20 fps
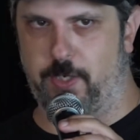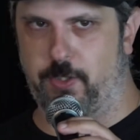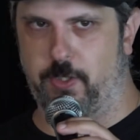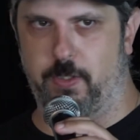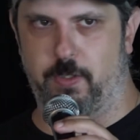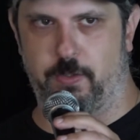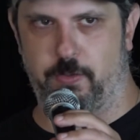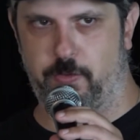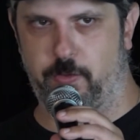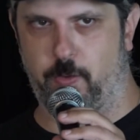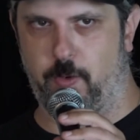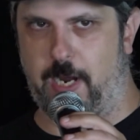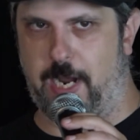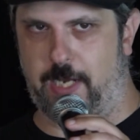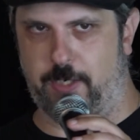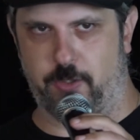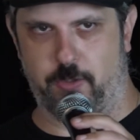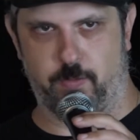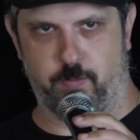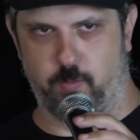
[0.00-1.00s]
a scratch
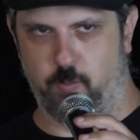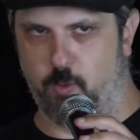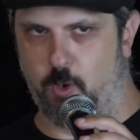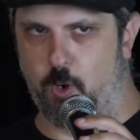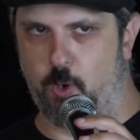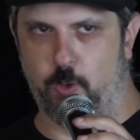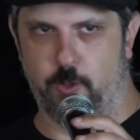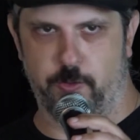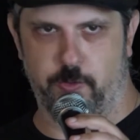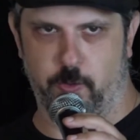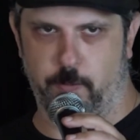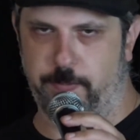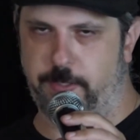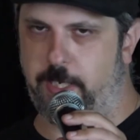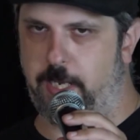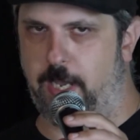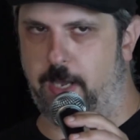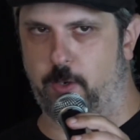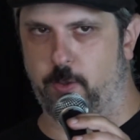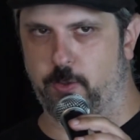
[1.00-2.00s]
Rhodes or
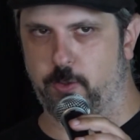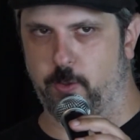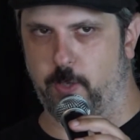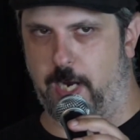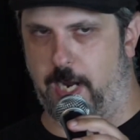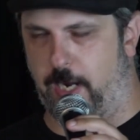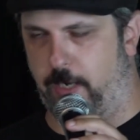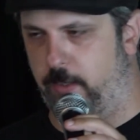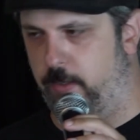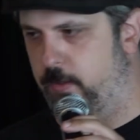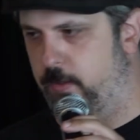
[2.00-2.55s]
piano track.